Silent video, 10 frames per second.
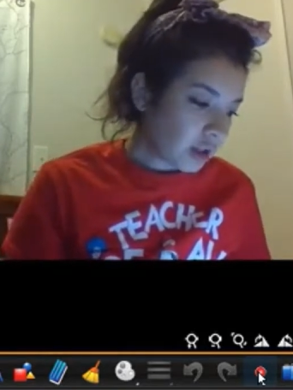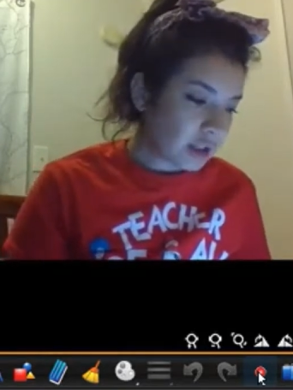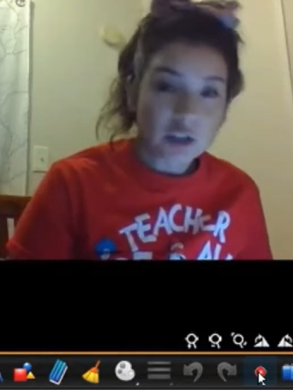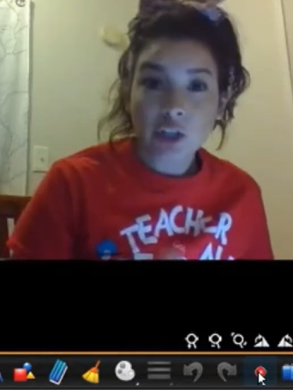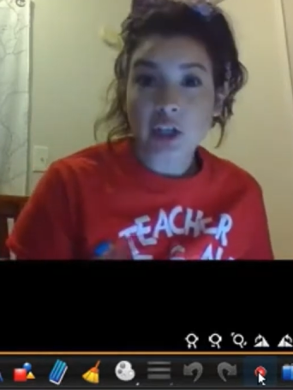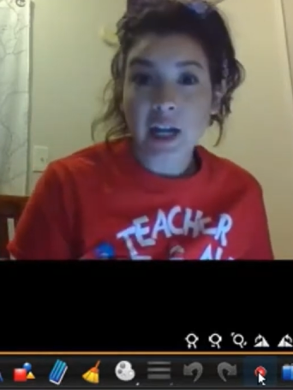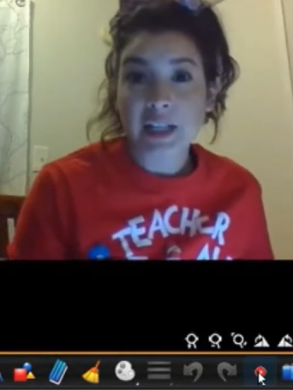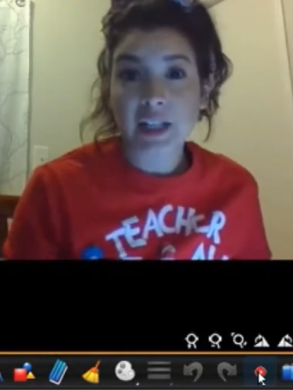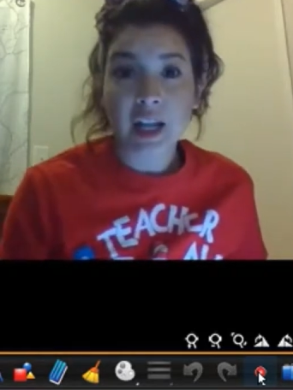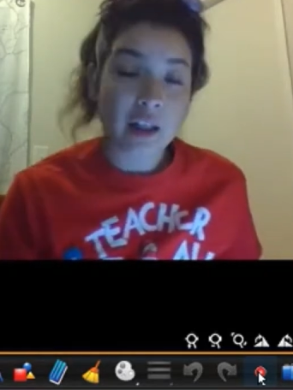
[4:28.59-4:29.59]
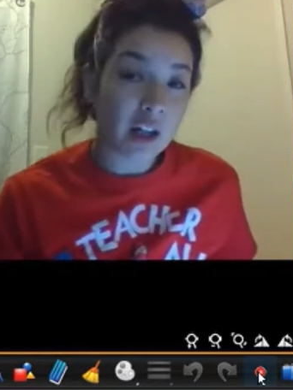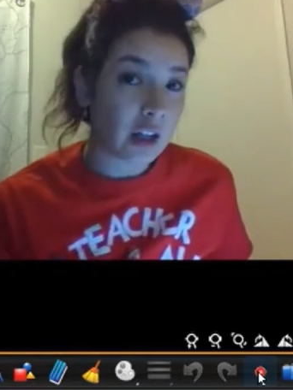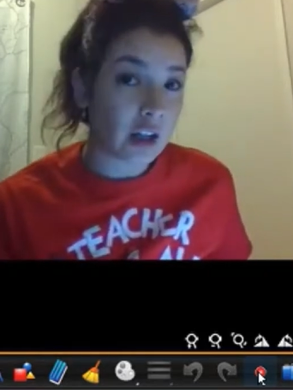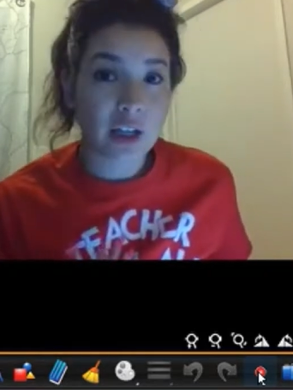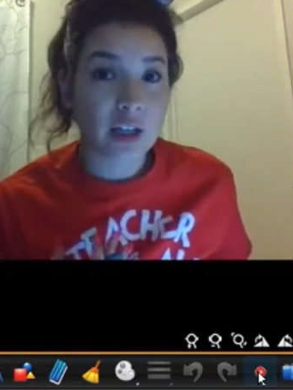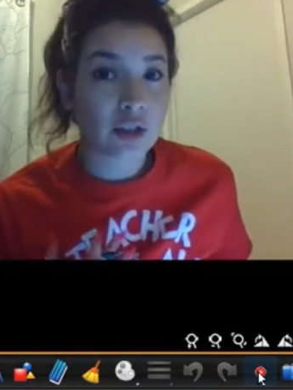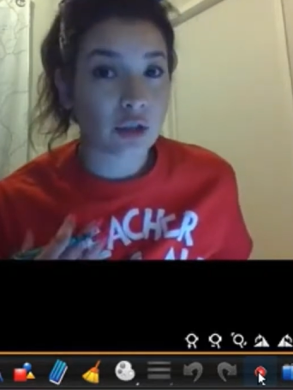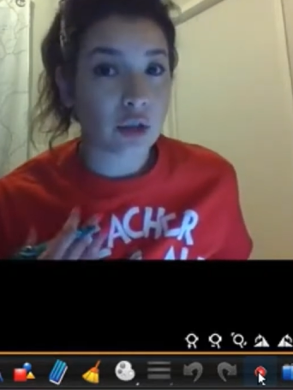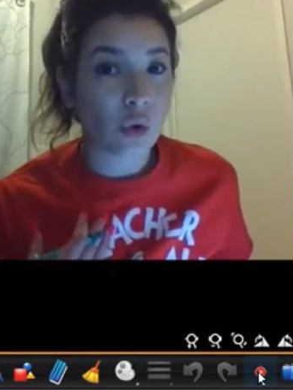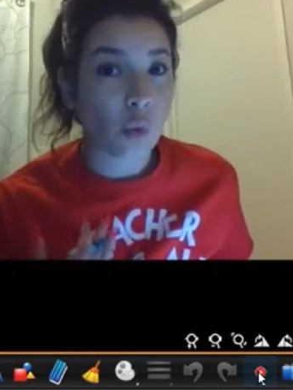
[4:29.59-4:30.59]
Could I say the luckiest
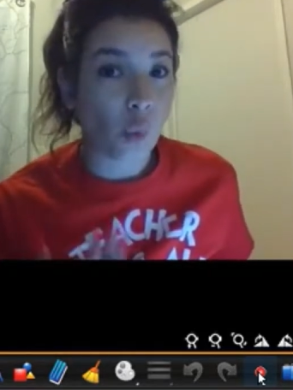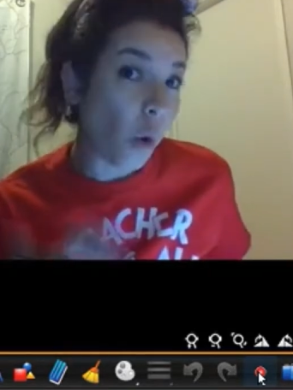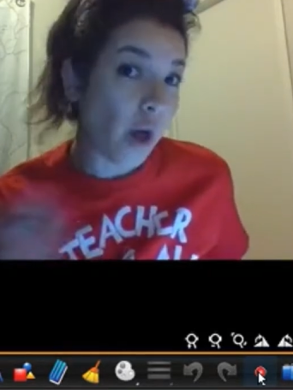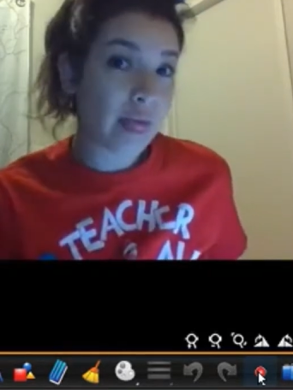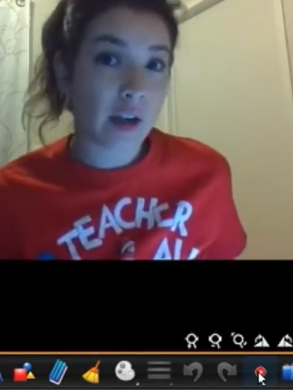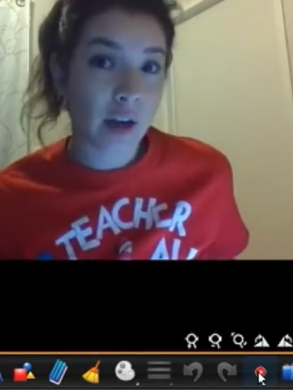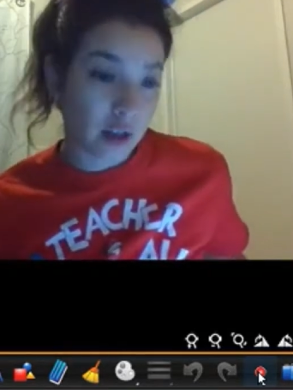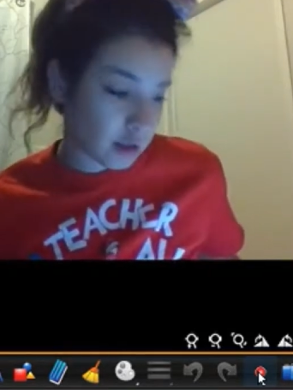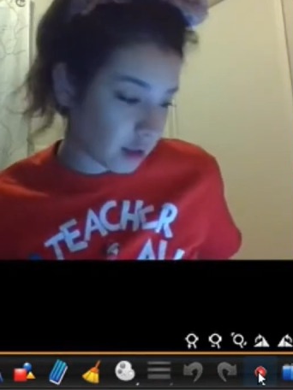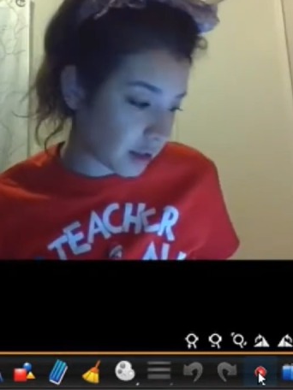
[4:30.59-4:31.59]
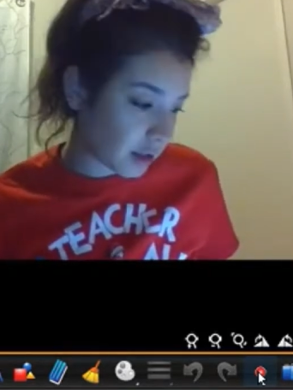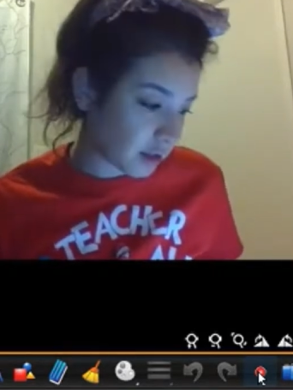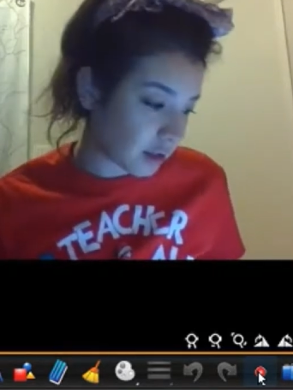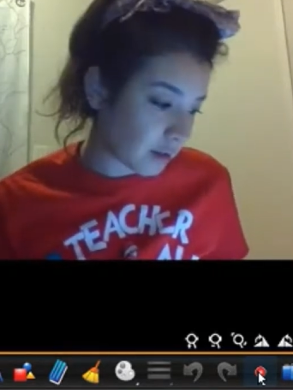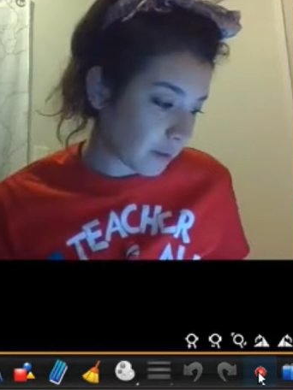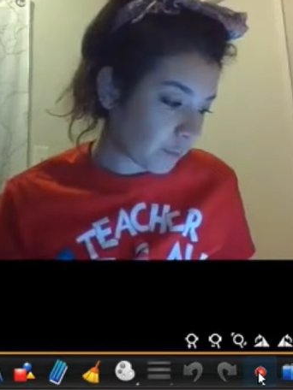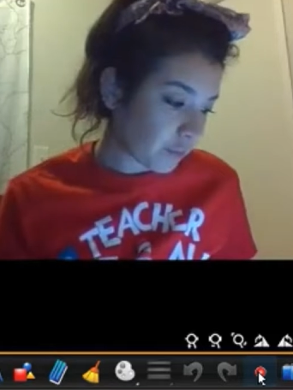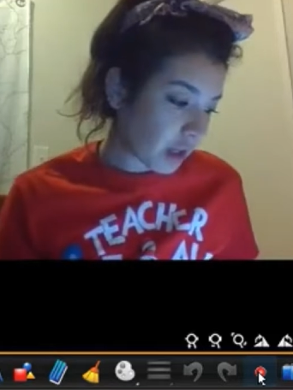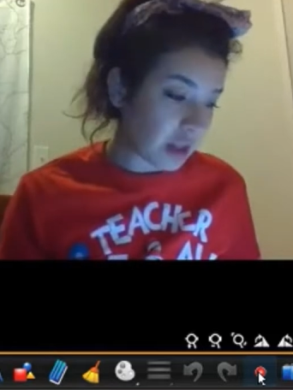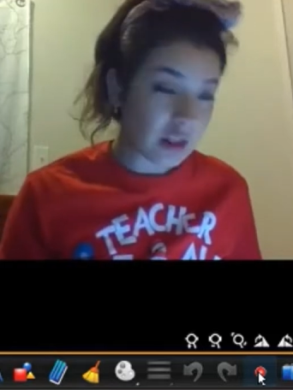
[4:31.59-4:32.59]
girl won the contest?
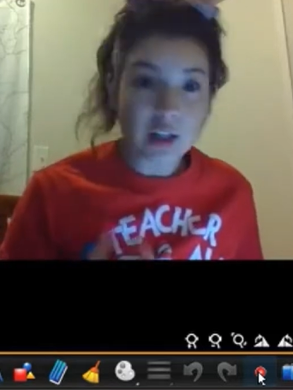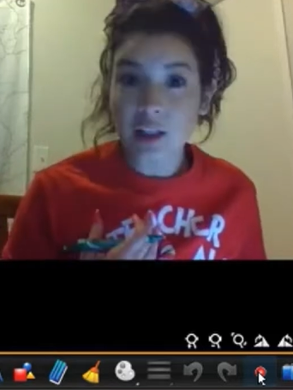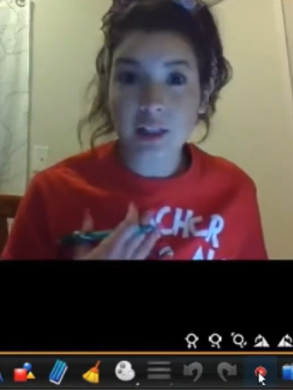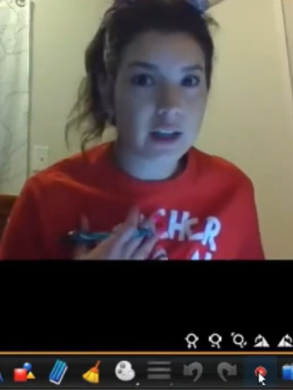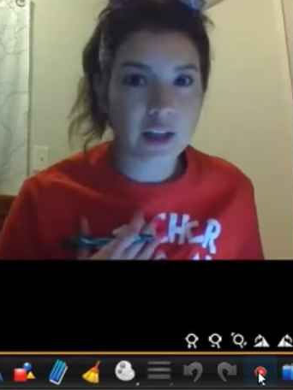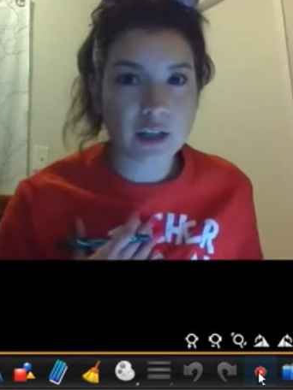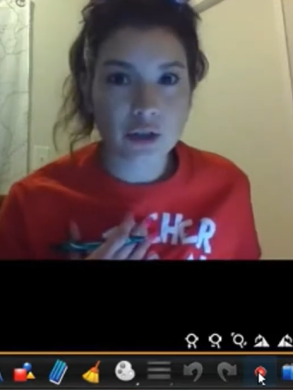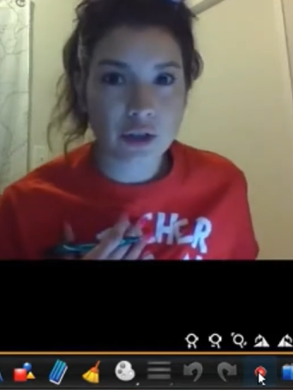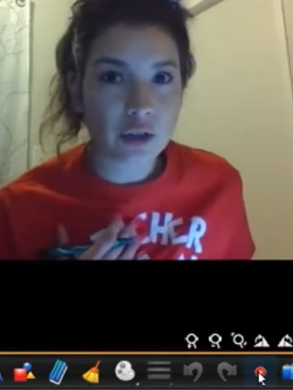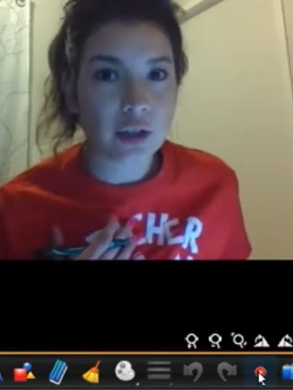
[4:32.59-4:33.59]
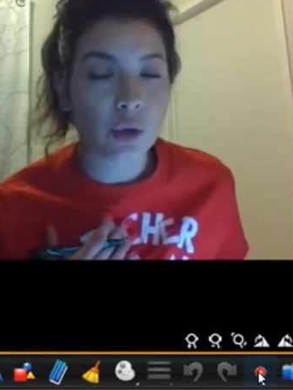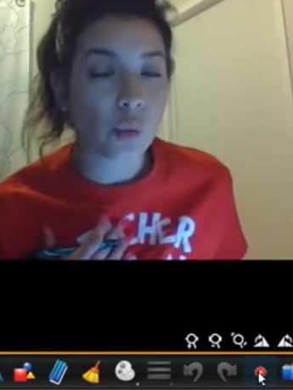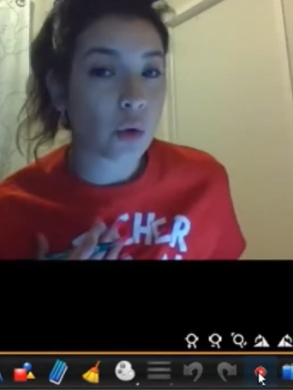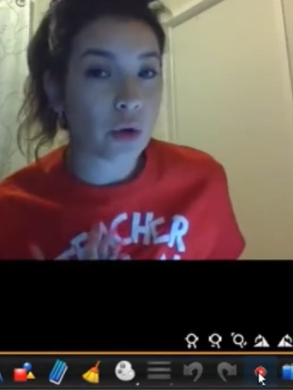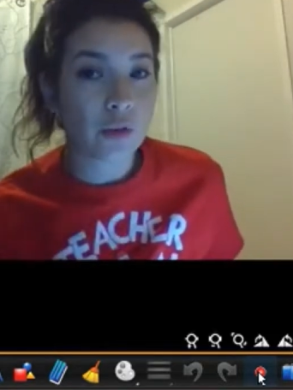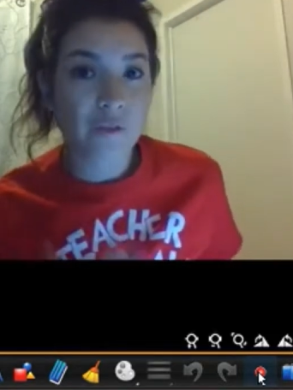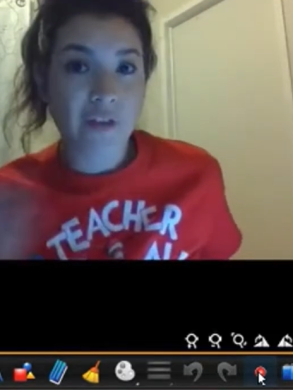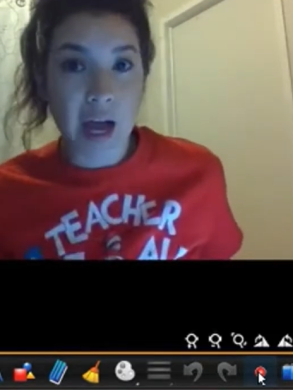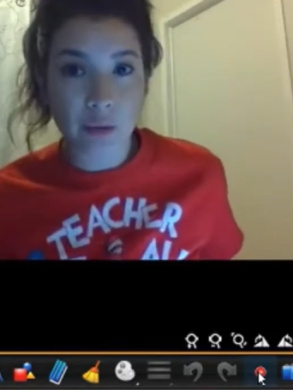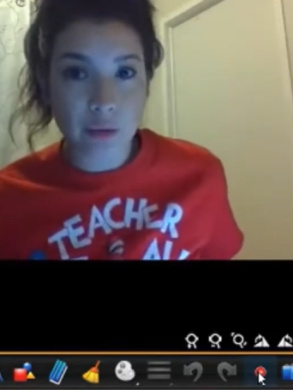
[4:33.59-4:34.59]
The luckiest girl in the world
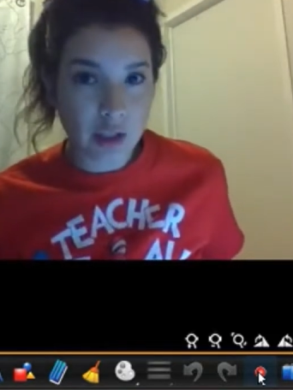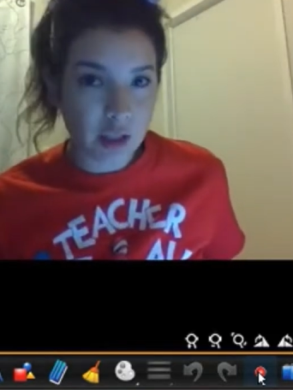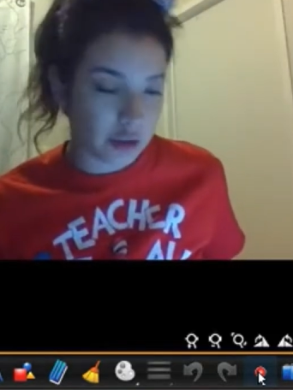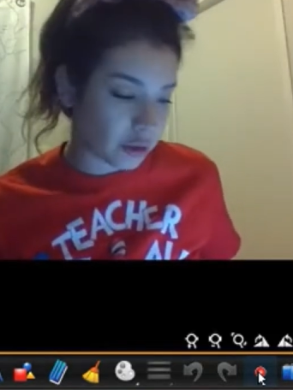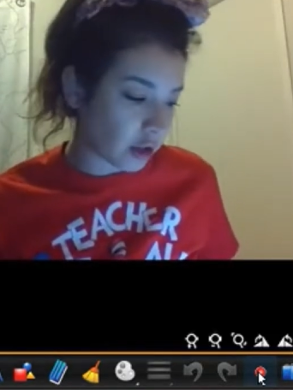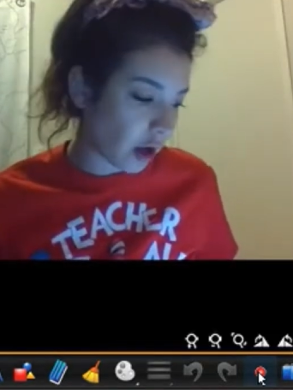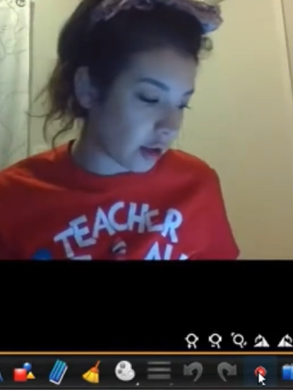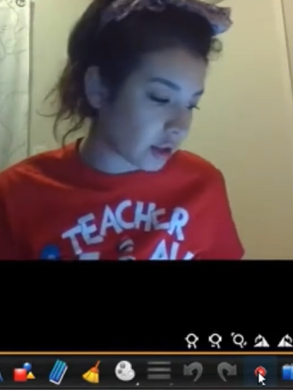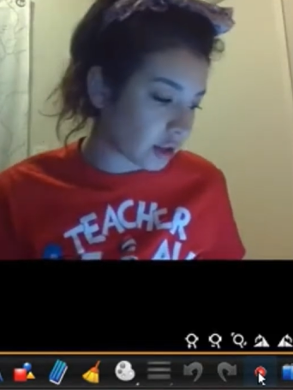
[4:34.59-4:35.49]
found $100?